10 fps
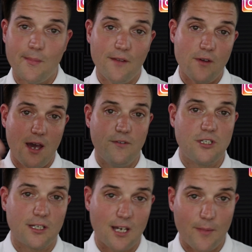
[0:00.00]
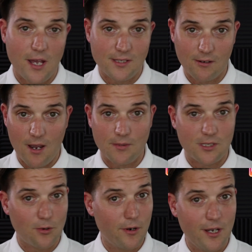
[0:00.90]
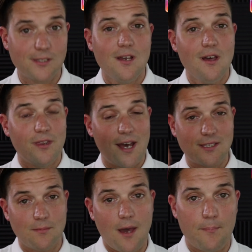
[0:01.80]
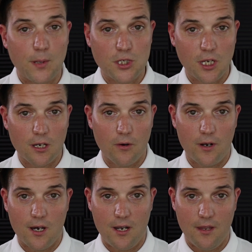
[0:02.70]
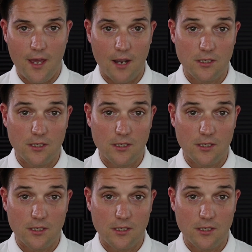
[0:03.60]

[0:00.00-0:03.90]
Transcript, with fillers: And if you haven't checked out my Instagram stories, that's some epic shit going on in there.